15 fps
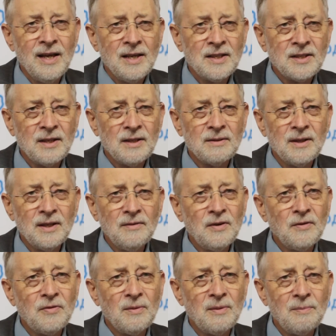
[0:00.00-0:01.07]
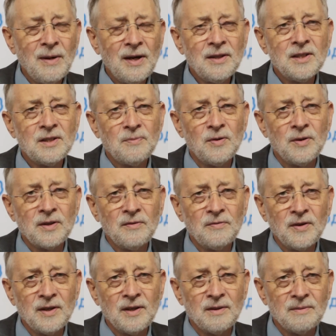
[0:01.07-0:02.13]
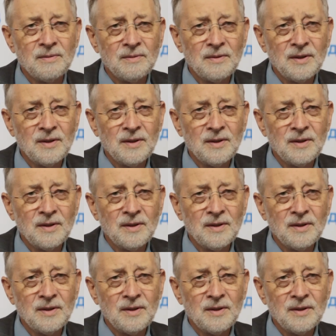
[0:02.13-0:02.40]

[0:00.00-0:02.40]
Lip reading: So even from a mother's point of view,